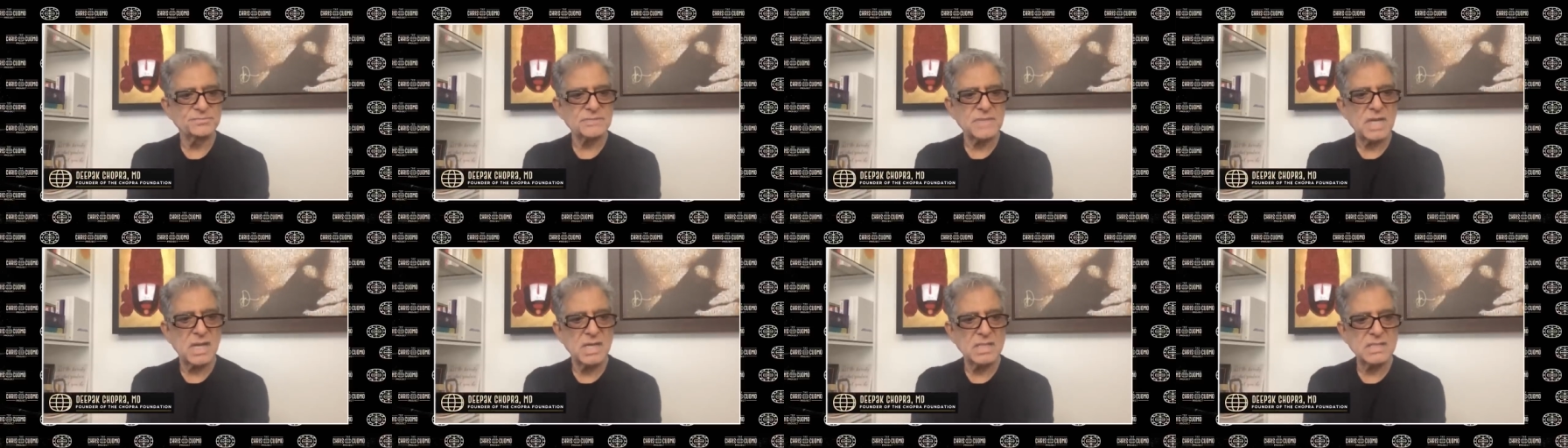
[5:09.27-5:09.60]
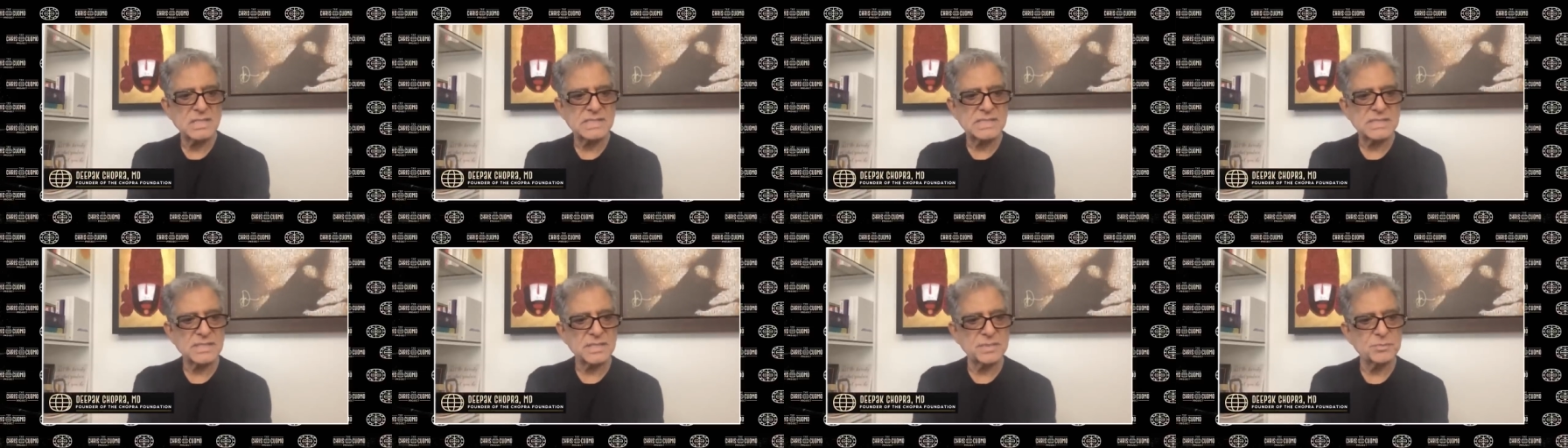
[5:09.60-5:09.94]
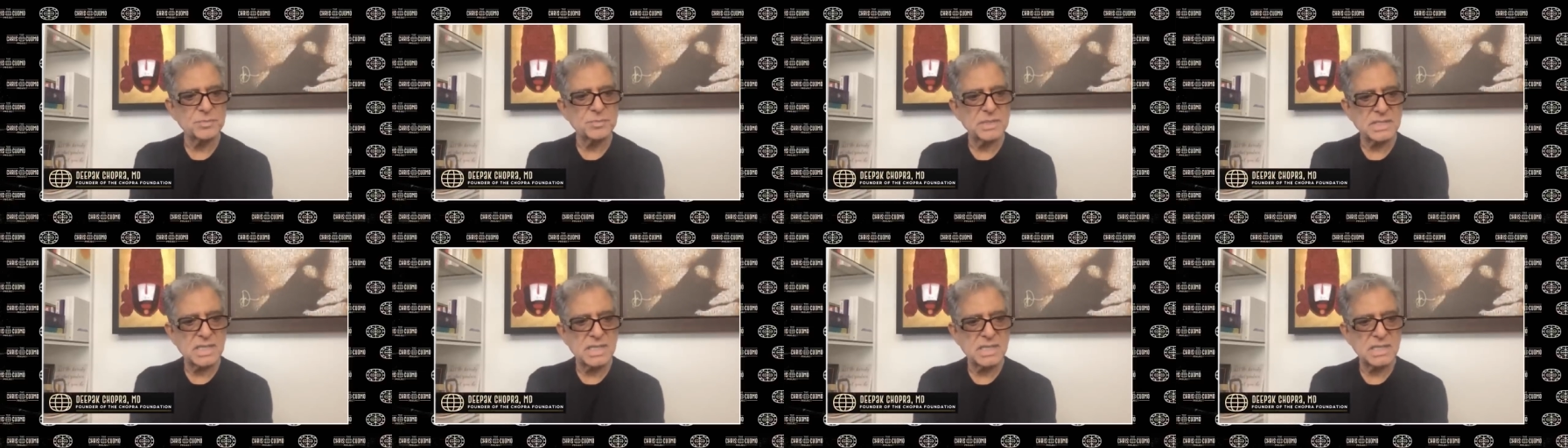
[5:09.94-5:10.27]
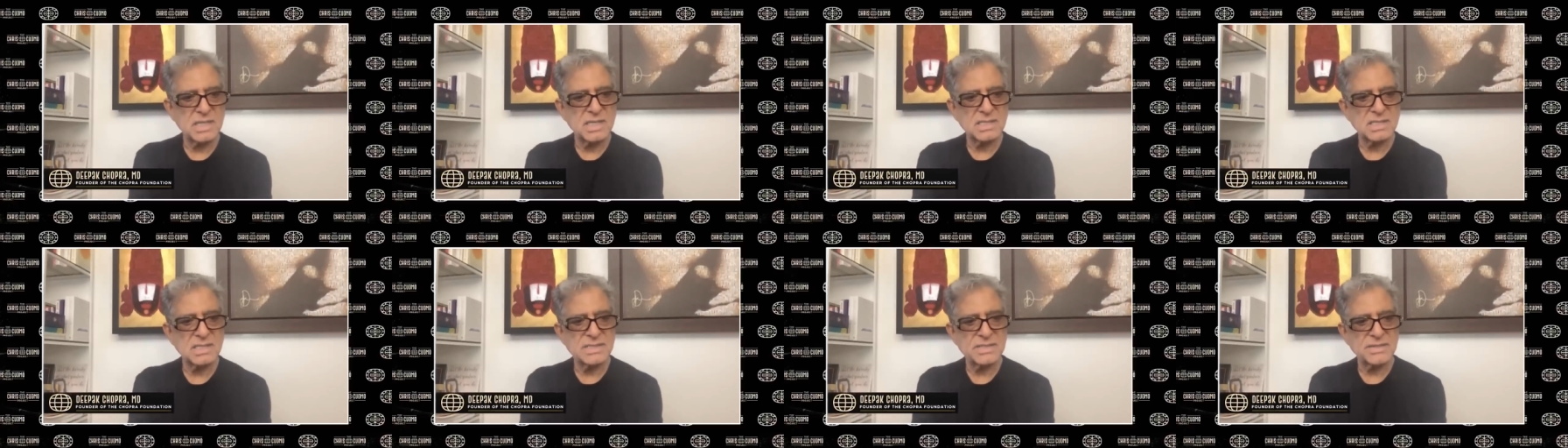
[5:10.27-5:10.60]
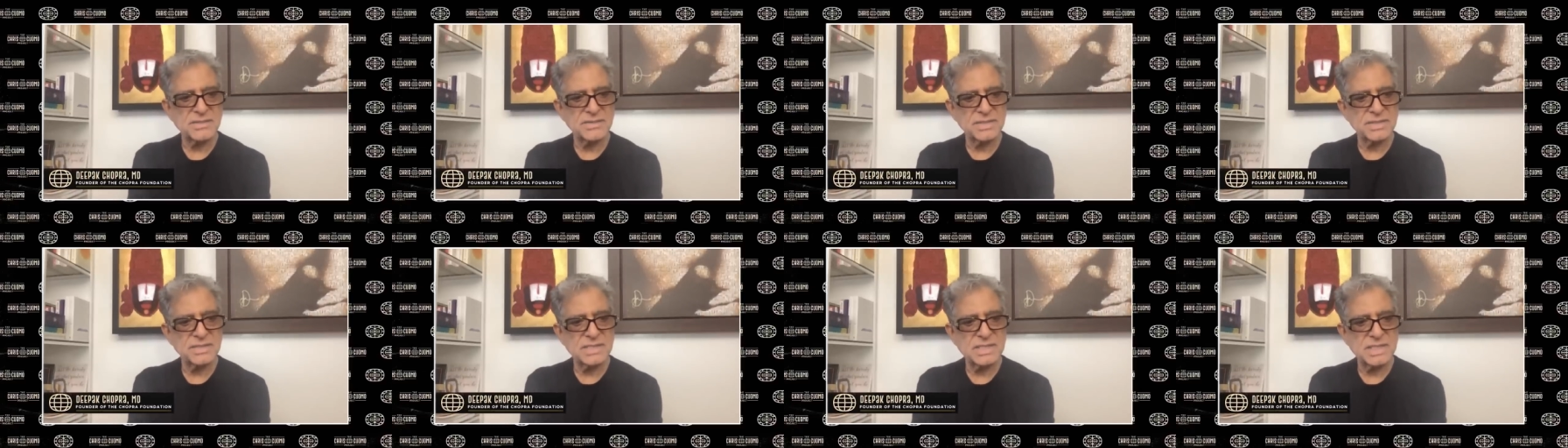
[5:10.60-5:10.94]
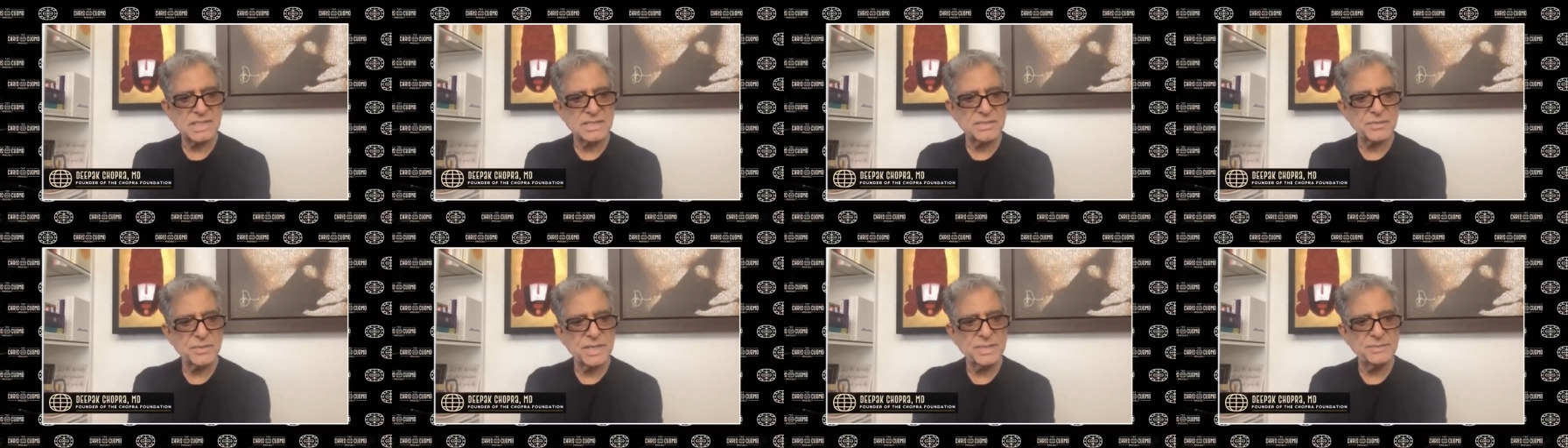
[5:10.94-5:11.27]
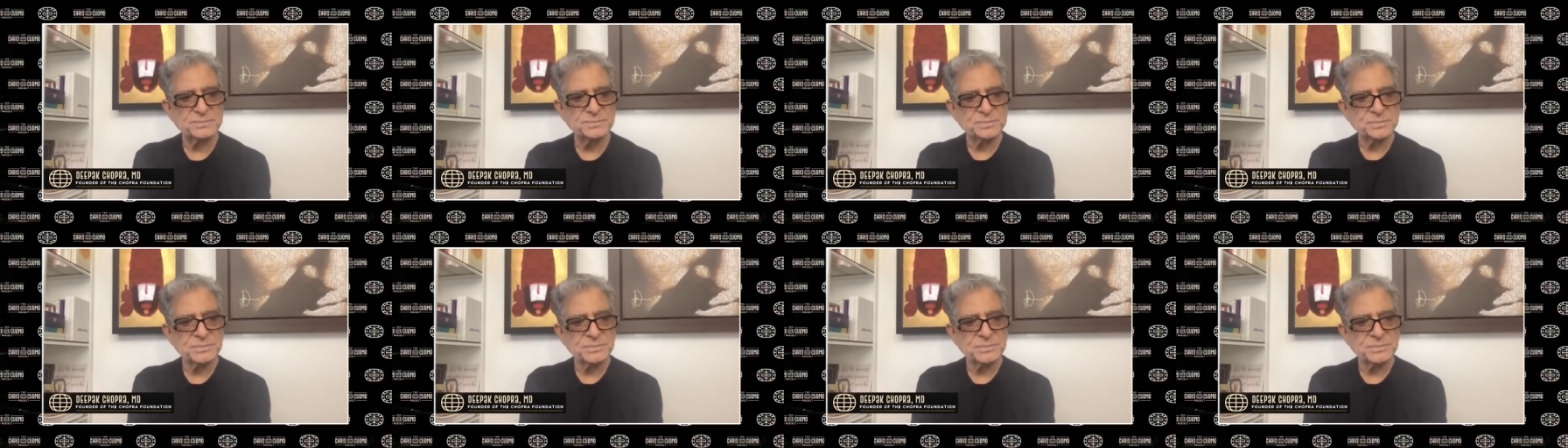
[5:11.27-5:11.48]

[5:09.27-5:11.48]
answer, but I'll answer it anyway.